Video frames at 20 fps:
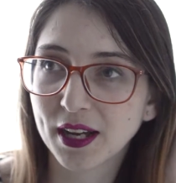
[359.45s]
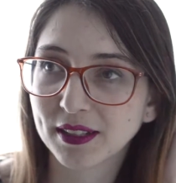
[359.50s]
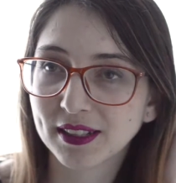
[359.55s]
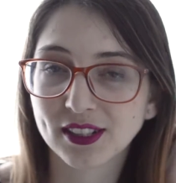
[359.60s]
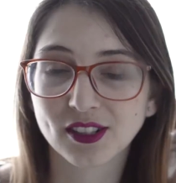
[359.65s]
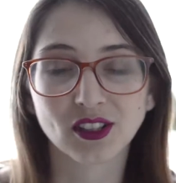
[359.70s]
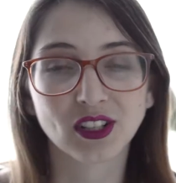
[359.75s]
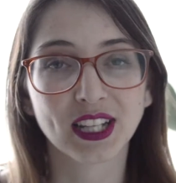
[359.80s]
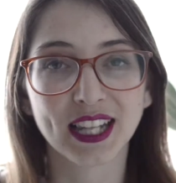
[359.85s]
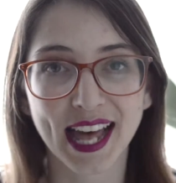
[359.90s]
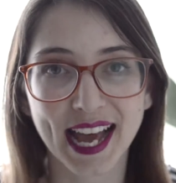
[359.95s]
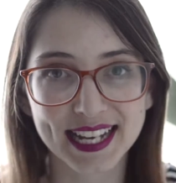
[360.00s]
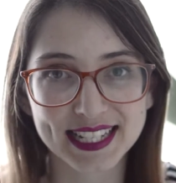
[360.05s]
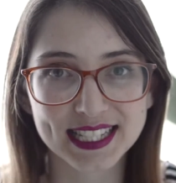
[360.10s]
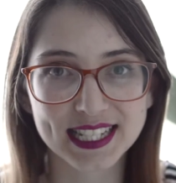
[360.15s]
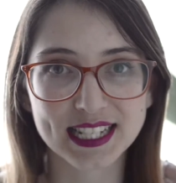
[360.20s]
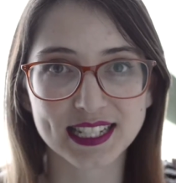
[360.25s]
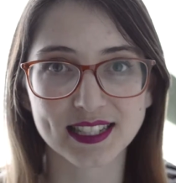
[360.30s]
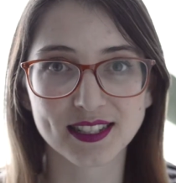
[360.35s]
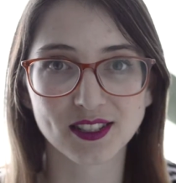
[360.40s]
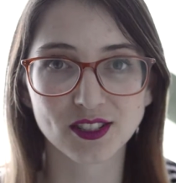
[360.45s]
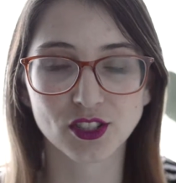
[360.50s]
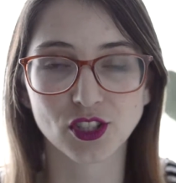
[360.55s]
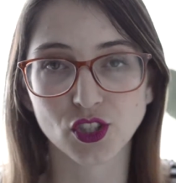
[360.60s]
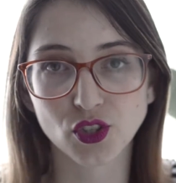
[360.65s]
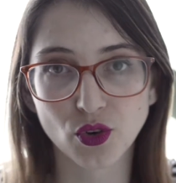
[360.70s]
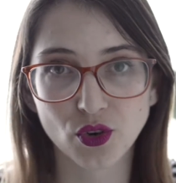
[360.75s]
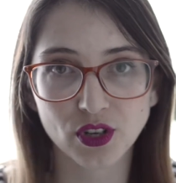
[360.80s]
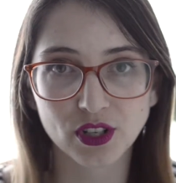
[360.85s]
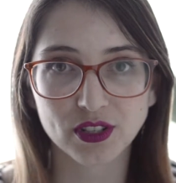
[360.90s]
little classes, little
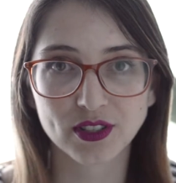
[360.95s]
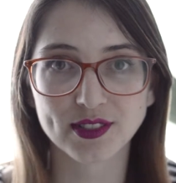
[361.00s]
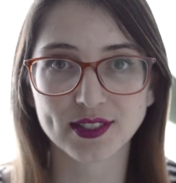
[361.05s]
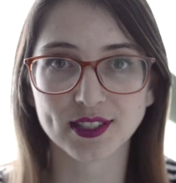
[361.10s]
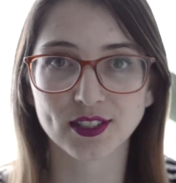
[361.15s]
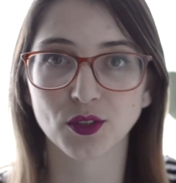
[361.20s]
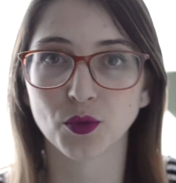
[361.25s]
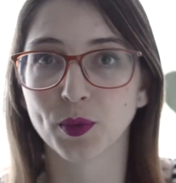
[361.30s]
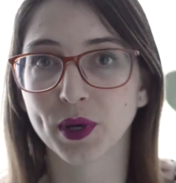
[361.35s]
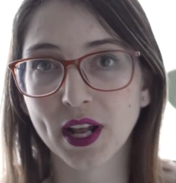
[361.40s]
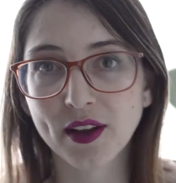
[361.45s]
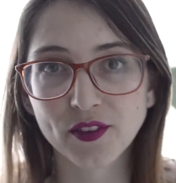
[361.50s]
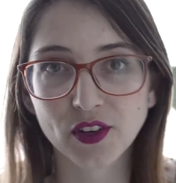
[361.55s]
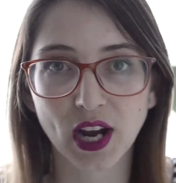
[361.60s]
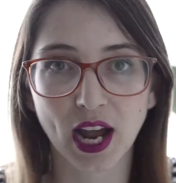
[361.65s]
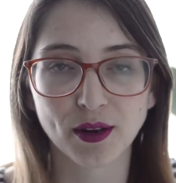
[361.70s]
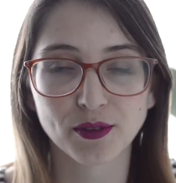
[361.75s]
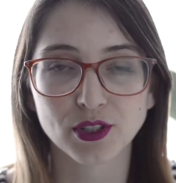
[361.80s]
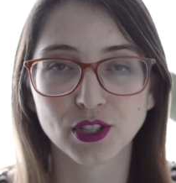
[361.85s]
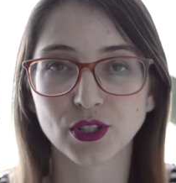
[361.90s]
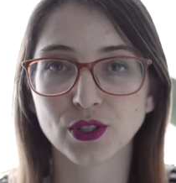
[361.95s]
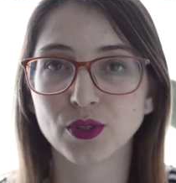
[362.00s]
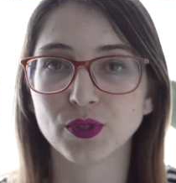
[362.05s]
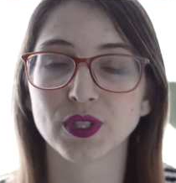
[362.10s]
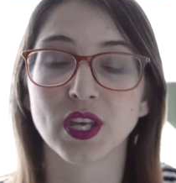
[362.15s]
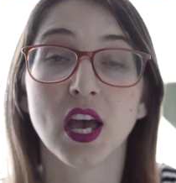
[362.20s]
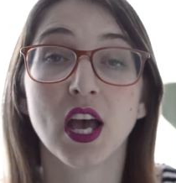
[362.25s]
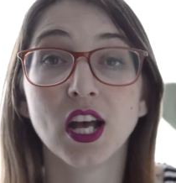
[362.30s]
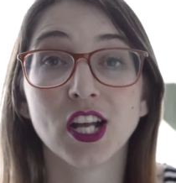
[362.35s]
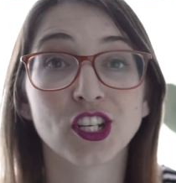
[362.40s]
tutorials, little whatever
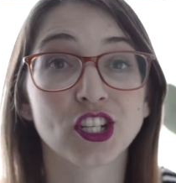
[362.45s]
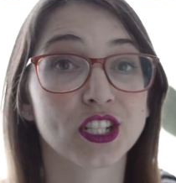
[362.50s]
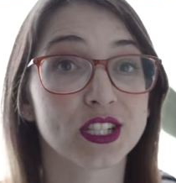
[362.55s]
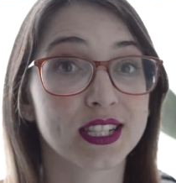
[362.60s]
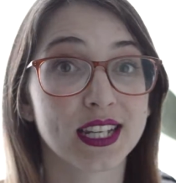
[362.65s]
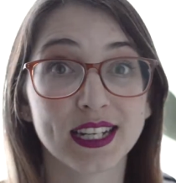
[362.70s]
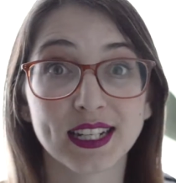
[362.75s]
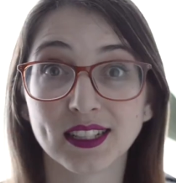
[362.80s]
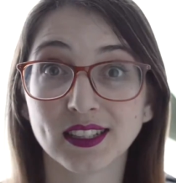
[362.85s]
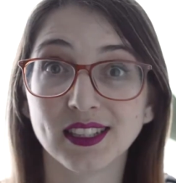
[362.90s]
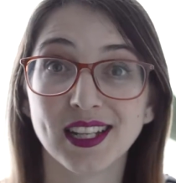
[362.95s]
how-tos, just like